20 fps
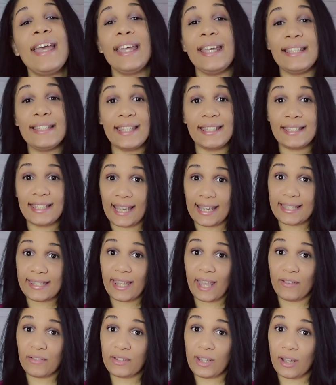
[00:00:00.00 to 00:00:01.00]
In today's
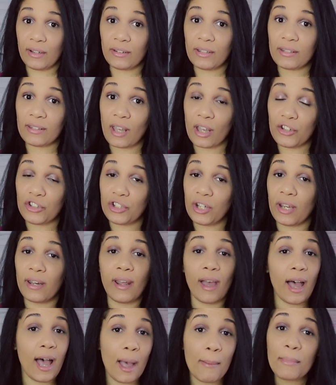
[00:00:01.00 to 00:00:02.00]
lifestyle
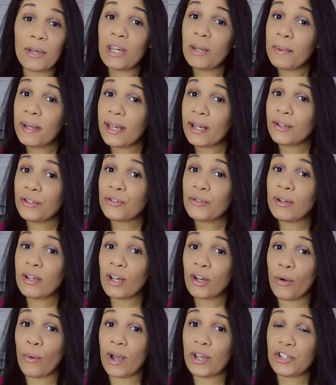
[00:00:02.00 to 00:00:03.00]
discussion, I'm going to be answering
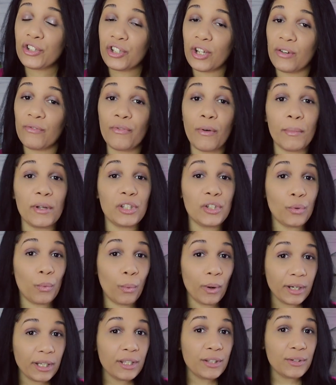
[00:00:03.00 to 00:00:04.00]
a question from a
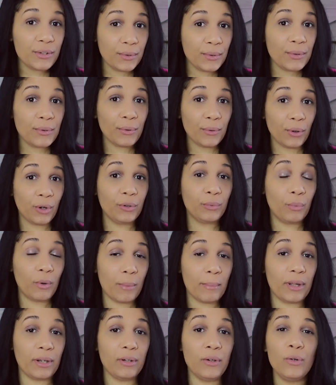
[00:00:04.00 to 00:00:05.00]
22-year-old
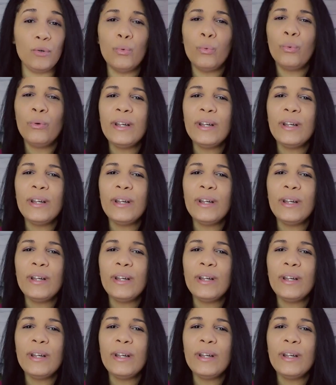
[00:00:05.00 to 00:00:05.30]
woman who